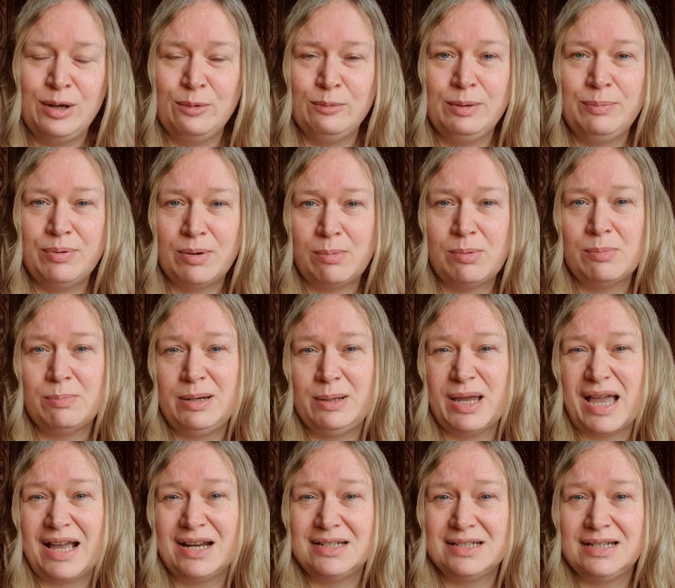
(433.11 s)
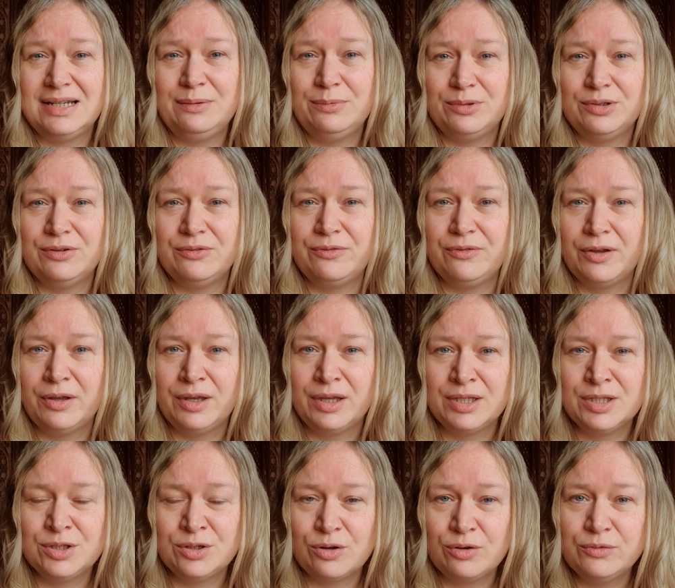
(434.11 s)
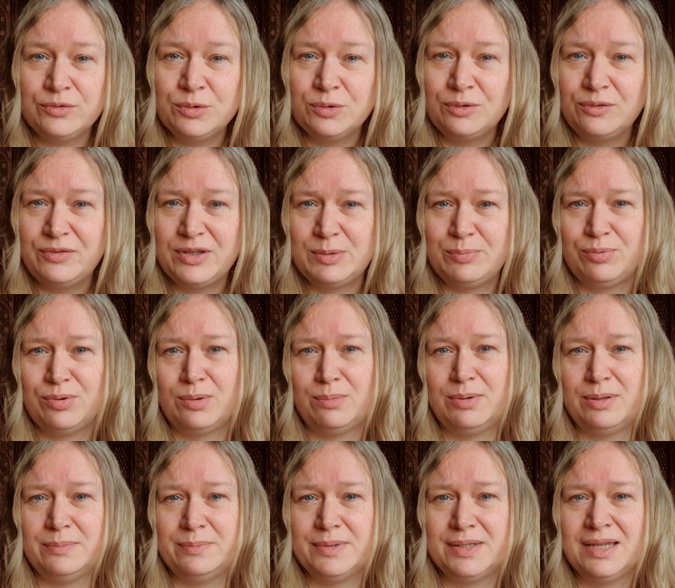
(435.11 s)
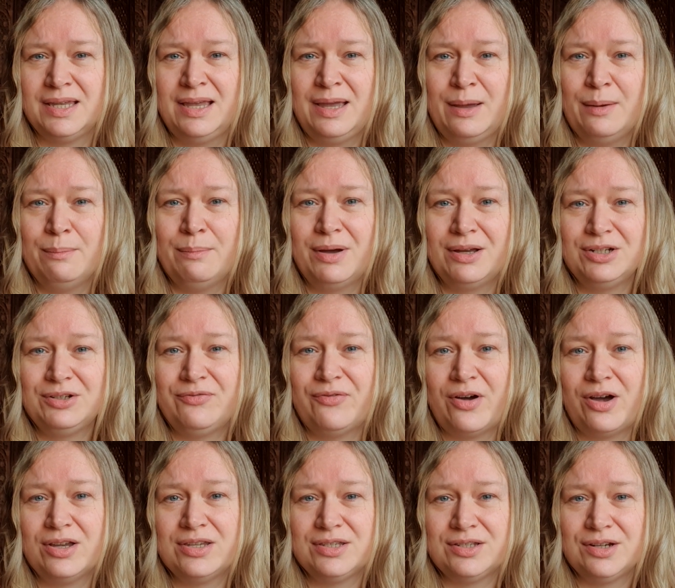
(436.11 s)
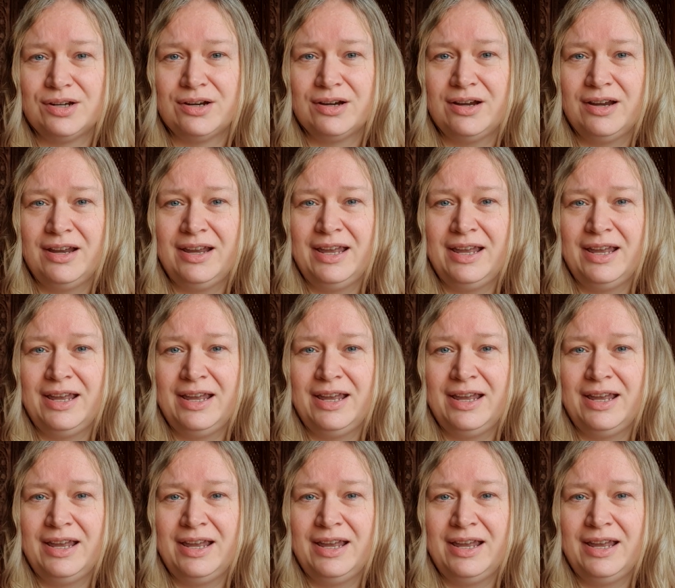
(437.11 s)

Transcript: we probably actually would have solved all of these problems much faster